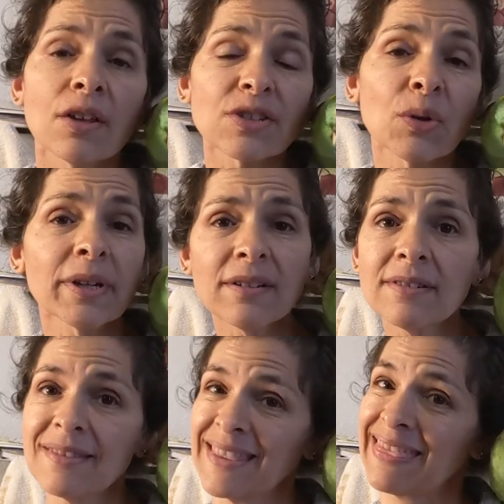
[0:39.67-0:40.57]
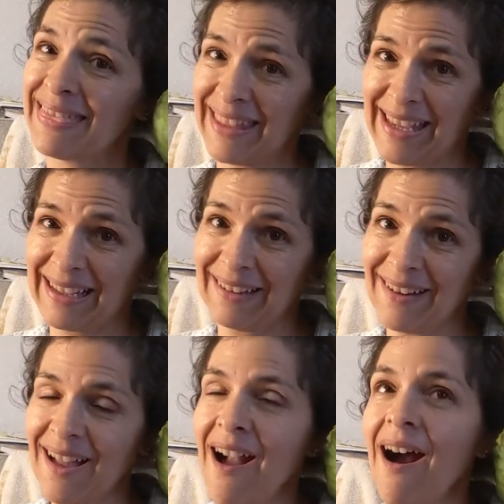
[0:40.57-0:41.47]
So here's the thing.
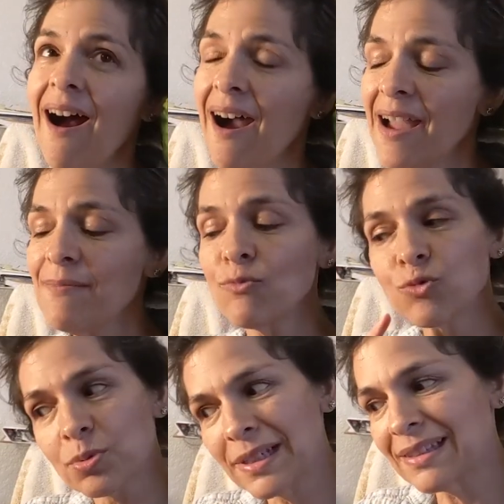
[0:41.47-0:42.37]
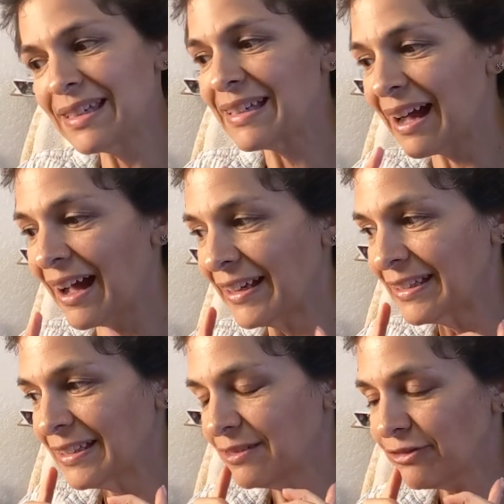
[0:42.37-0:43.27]
I'm really
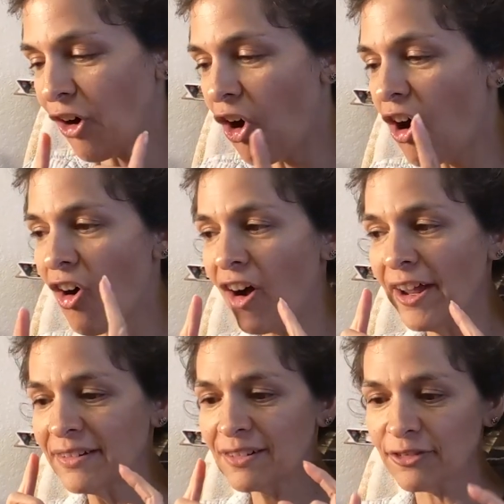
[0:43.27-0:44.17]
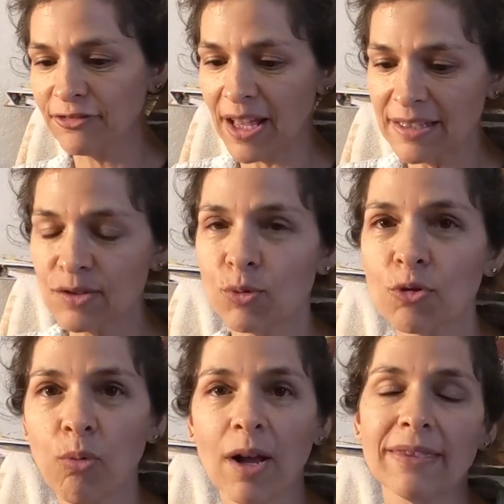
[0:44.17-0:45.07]
kind of on the fence
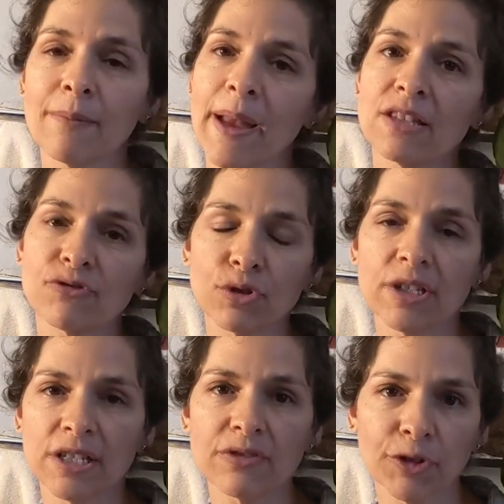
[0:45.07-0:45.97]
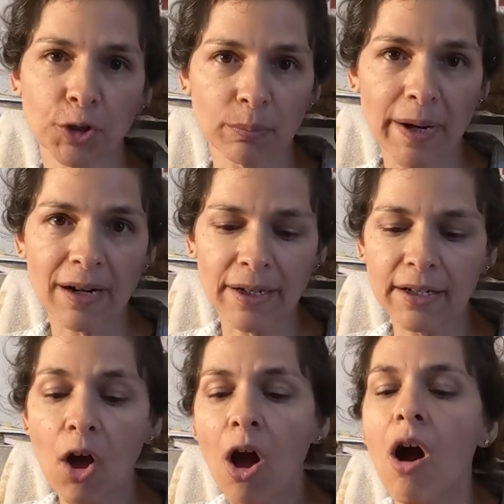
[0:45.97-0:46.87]
with what the best food is for your parrot.
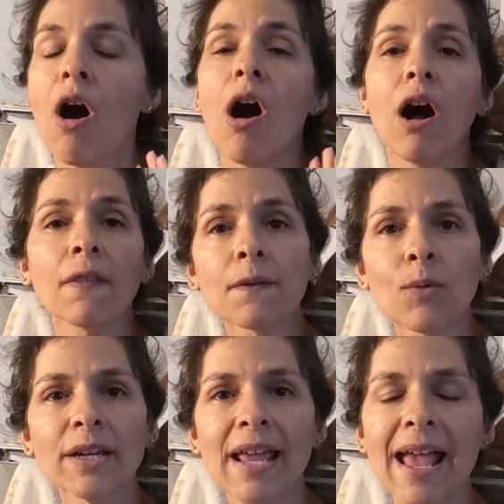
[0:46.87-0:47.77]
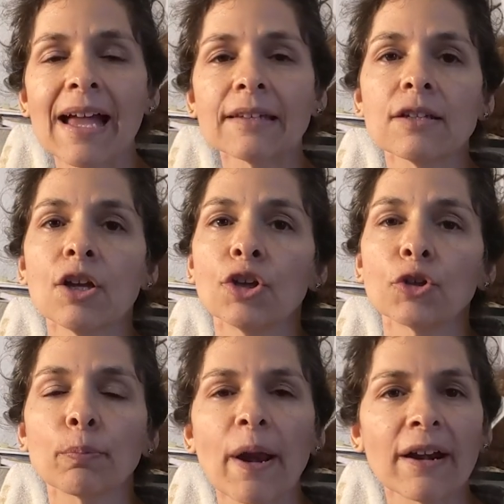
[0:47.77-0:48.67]
On the one hand,
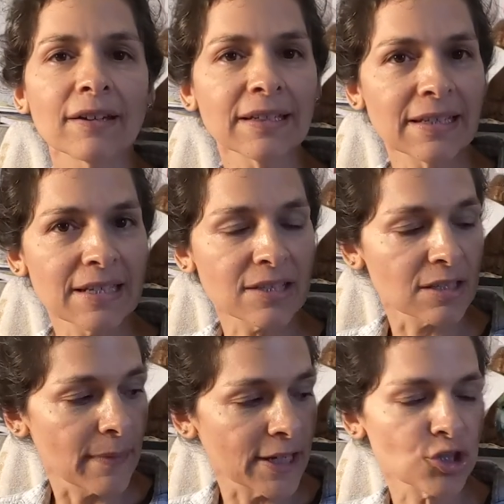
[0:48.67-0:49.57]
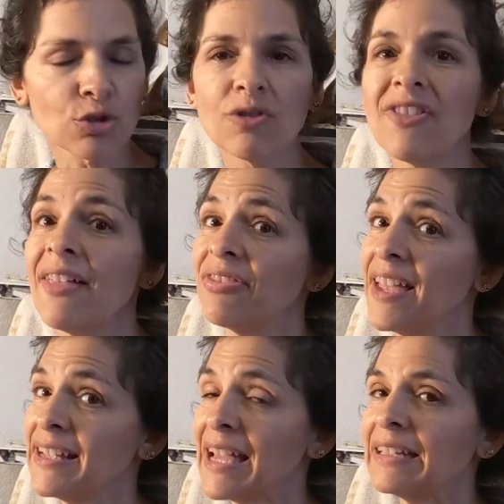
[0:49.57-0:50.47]
your parrot needs to make sure that
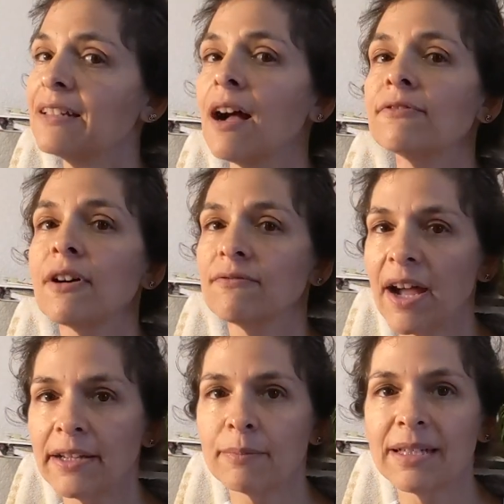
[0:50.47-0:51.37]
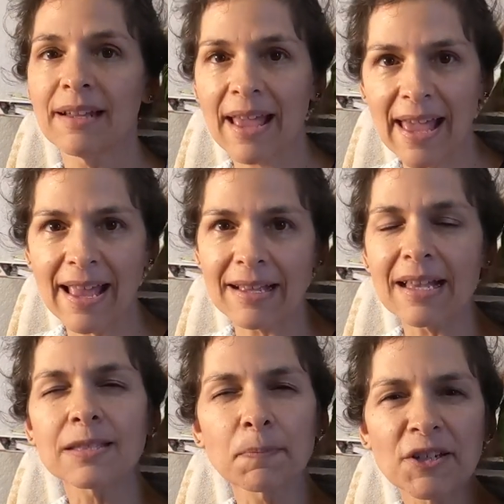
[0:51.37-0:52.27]
they get enough vitamin A,
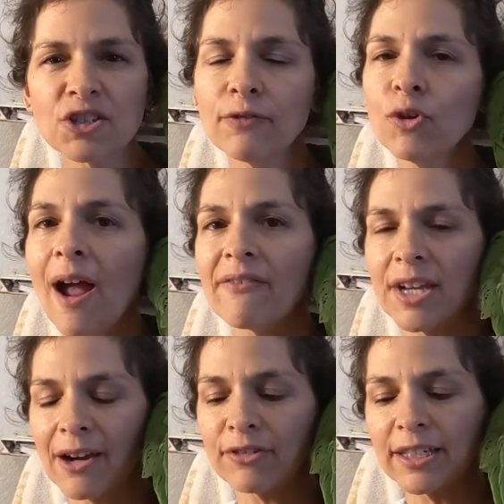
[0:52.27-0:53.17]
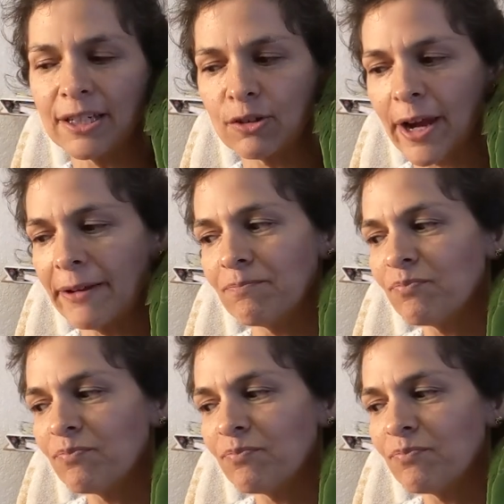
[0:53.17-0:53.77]
especially if you have an African gray.